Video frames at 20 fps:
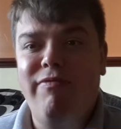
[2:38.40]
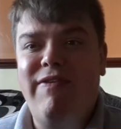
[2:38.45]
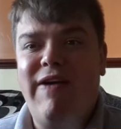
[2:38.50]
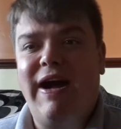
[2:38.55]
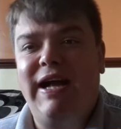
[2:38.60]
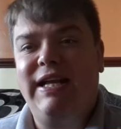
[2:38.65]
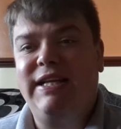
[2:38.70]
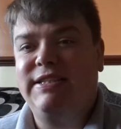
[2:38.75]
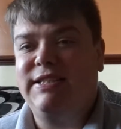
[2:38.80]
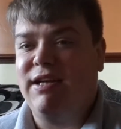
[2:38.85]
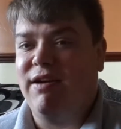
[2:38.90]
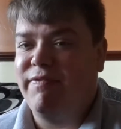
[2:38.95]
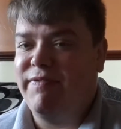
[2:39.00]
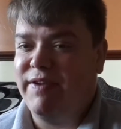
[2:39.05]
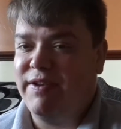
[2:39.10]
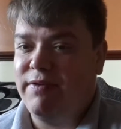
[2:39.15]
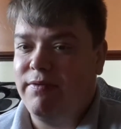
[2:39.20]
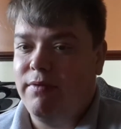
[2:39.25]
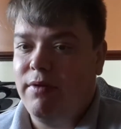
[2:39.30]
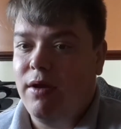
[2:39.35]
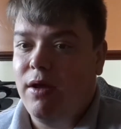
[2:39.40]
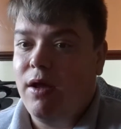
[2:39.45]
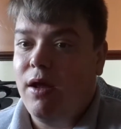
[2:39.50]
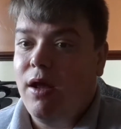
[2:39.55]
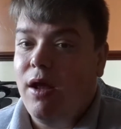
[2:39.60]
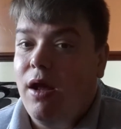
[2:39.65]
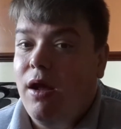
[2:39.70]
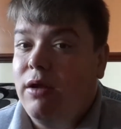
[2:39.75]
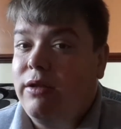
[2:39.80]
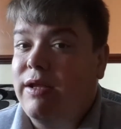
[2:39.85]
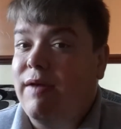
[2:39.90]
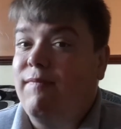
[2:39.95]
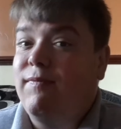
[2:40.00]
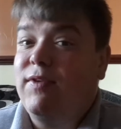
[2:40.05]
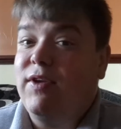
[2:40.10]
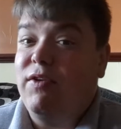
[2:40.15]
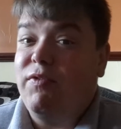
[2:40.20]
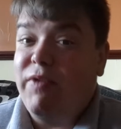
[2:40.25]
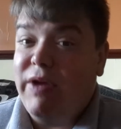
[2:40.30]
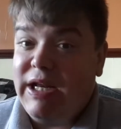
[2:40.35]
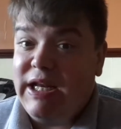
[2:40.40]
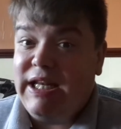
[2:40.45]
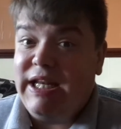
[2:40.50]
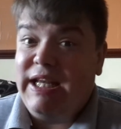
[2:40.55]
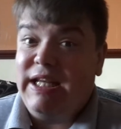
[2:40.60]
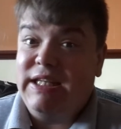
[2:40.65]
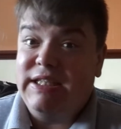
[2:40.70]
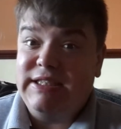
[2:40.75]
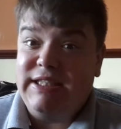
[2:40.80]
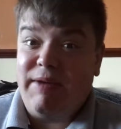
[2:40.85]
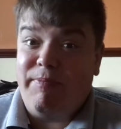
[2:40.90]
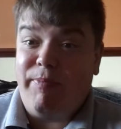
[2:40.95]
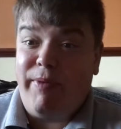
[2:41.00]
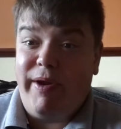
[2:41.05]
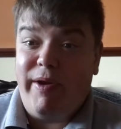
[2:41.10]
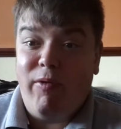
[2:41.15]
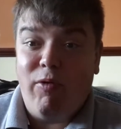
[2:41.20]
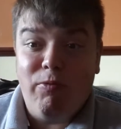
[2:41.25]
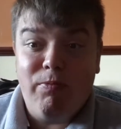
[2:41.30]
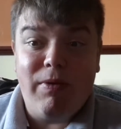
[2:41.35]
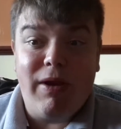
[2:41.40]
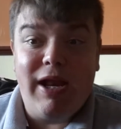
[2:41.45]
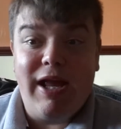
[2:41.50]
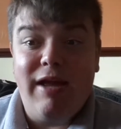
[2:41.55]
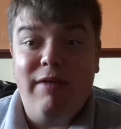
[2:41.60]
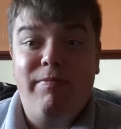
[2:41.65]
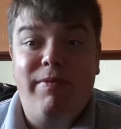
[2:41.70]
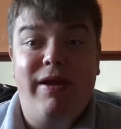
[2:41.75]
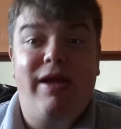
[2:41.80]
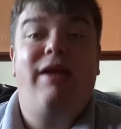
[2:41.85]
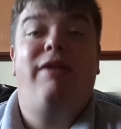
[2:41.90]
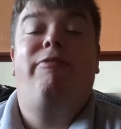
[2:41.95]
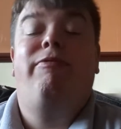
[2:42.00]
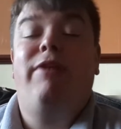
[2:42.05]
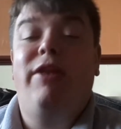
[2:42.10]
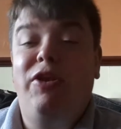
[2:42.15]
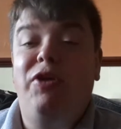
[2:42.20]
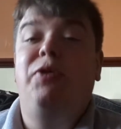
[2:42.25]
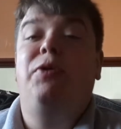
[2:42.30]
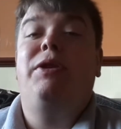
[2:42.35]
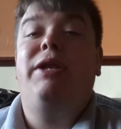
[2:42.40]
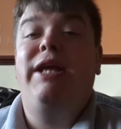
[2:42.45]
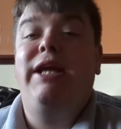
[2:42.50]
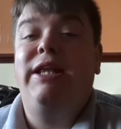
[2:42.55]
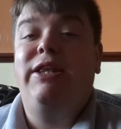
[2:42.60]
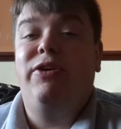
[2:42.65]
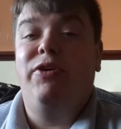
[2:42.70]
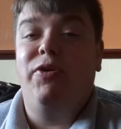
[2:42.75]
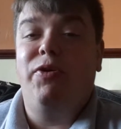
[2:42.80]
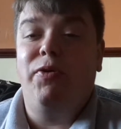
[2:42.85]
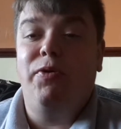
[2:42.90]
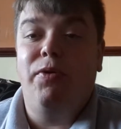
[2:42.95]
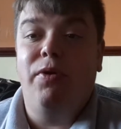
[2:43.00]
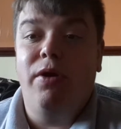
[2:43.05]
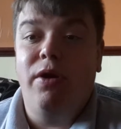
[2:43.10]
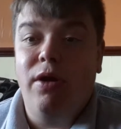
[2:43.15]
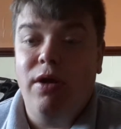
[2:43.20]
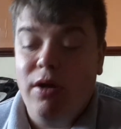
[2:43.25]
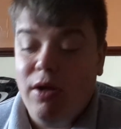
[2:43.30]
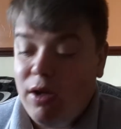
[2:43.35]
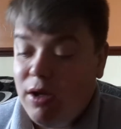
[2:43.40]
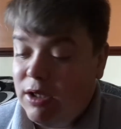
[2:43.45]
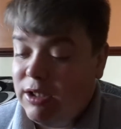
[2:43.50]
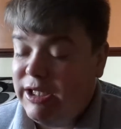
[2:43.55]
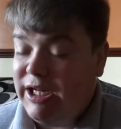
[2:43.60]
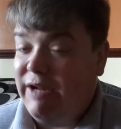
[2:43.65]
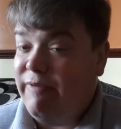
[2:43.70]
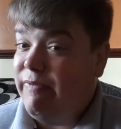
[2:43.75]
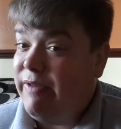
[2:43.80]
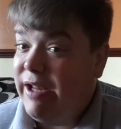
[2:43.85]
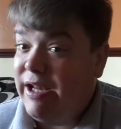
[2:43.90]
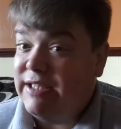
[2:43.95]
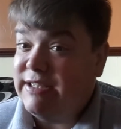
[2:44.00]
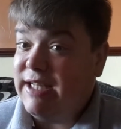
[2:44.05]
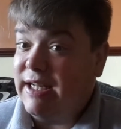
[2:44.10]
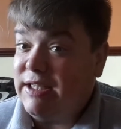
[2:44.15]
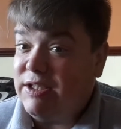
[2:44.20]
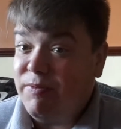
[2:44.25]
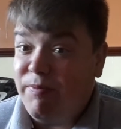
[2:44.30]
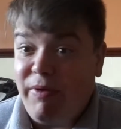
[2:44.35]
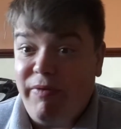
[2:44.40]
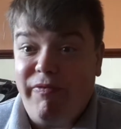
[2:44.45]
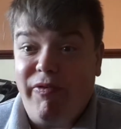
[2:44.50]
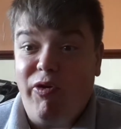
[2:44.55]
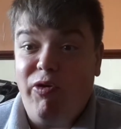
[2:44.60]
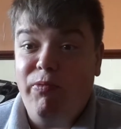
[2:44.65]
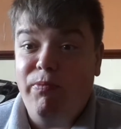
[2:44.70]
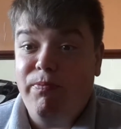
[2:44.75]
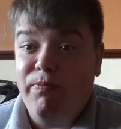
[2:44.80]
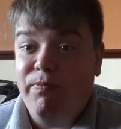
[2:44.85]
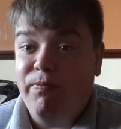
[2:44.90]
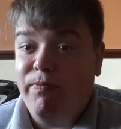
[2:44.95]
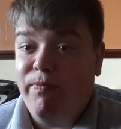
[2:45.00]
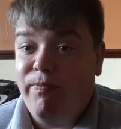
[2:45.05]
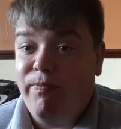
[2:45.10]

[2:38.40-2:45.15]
Friday, so I think them two really need to separate up a little bit if they do need to keep their centre midfield